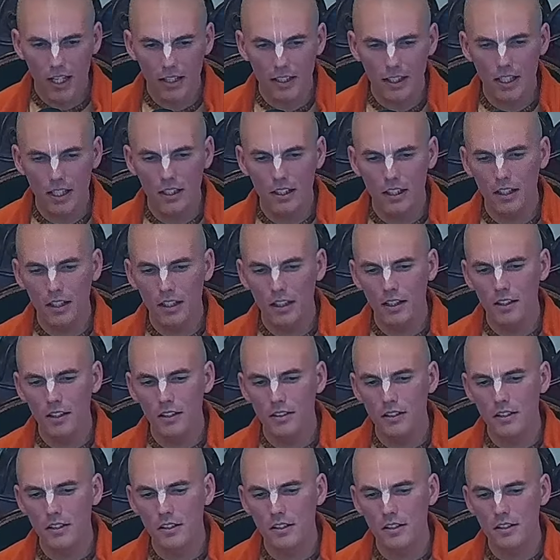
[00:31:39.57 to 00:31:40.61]
And then
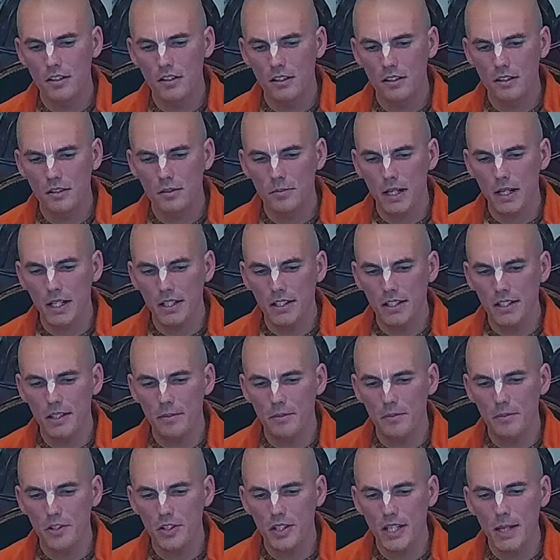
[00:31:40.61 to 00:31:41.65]
this
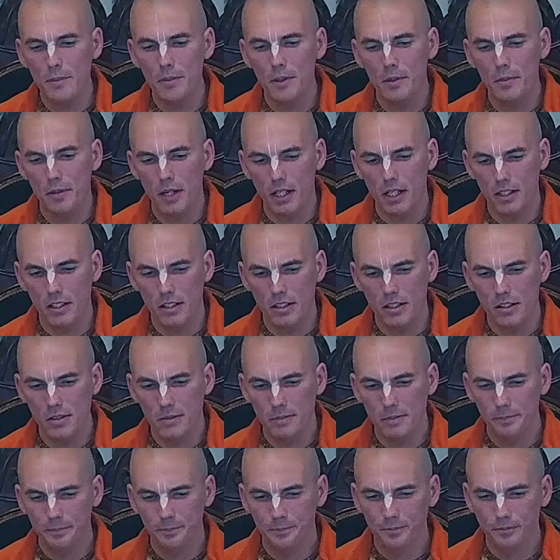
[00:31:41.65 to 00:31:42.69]
stable
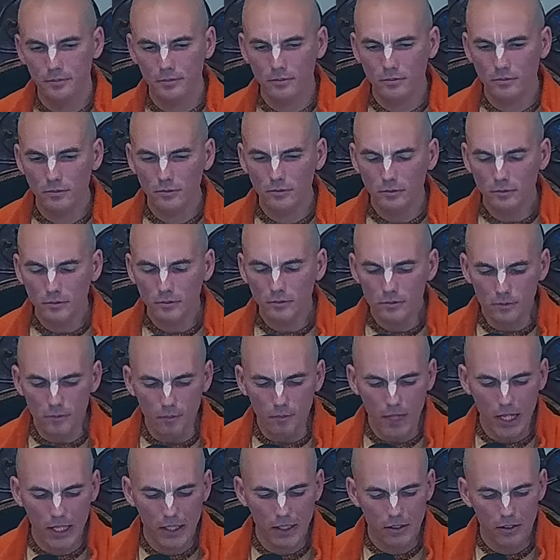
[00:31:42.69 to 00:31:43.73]
practice,
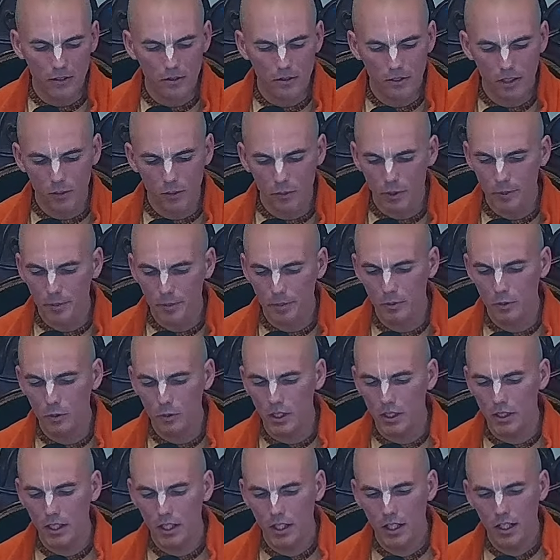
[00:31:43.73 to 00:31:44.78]
you know,
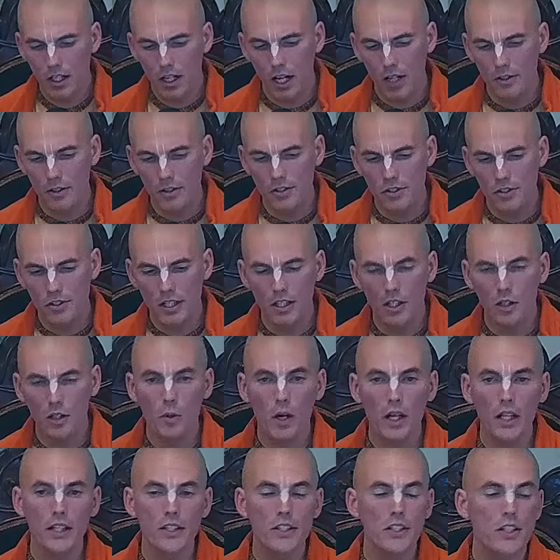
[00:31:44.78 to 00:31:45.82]
we understand the
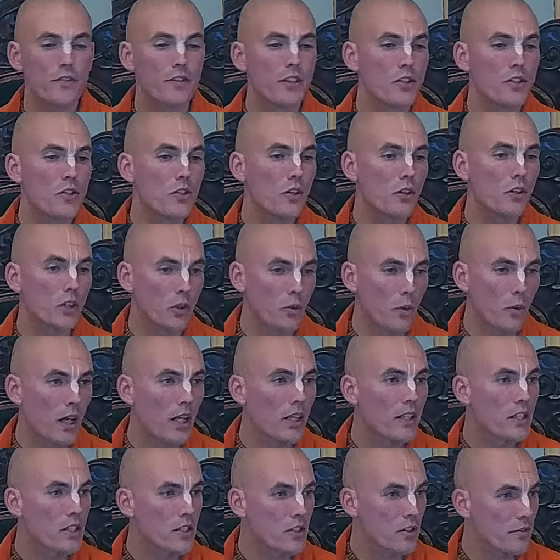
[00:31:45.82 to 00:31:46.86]
quality of the soul, the
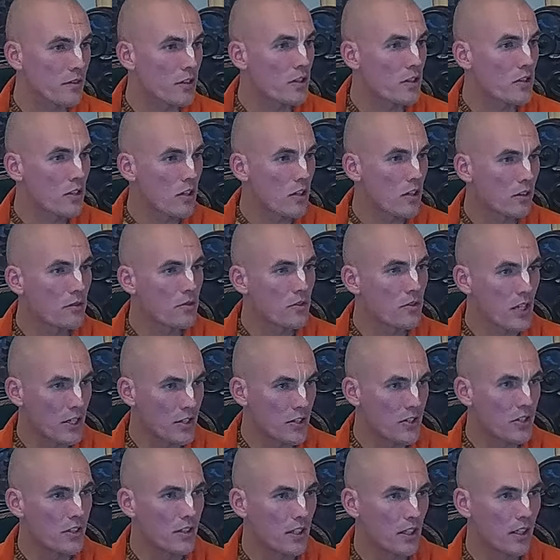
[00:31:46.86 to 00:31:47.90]
qualities of the soul,
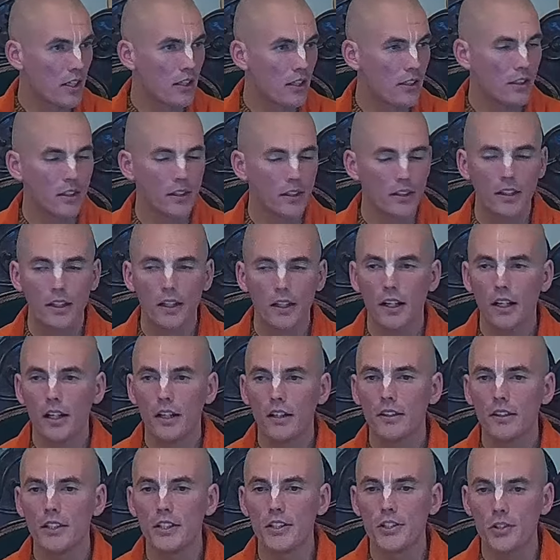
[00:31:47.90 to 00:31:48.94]
Satchitananda,
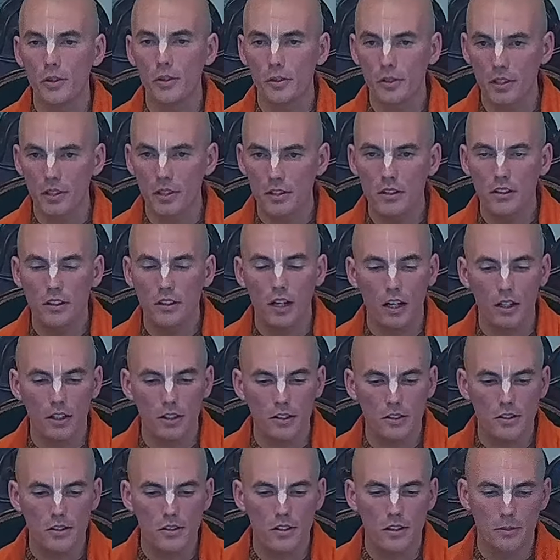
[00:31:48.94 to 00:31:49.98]
eternity,
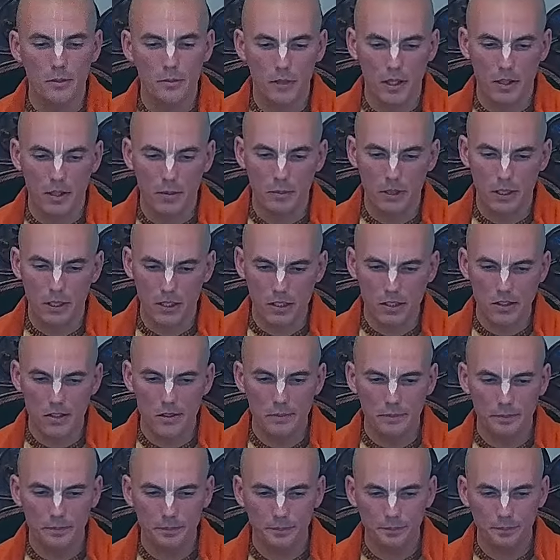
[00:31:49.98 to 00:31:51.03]
knowledge, and
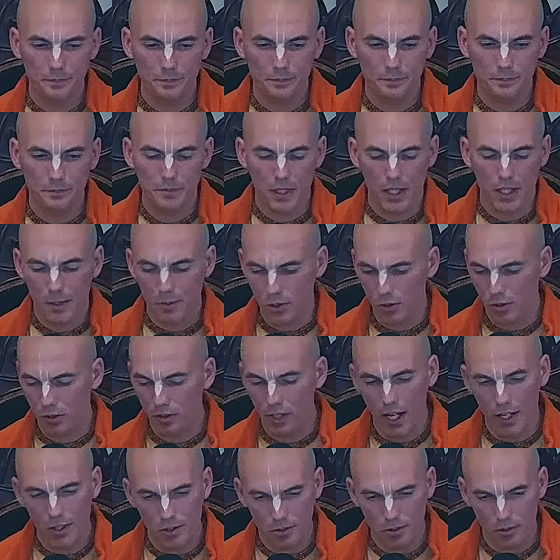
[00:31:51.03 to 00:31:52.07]
bliss. Becomes
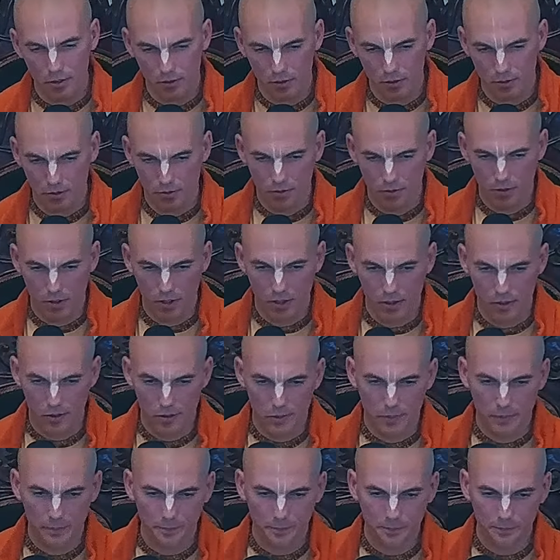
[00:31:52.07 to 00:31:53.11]
all natural for
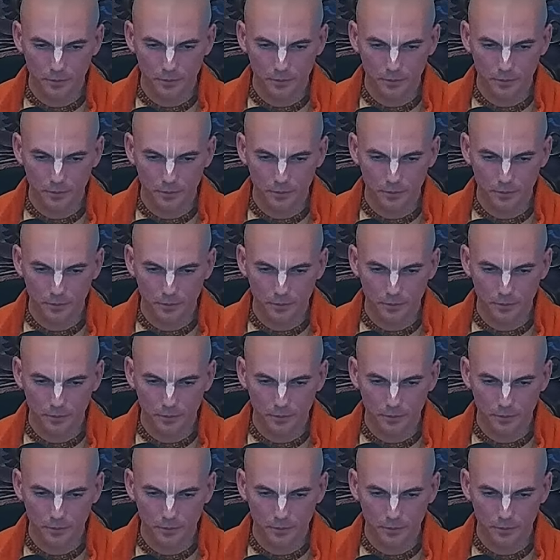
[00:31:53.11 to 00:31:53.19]
us.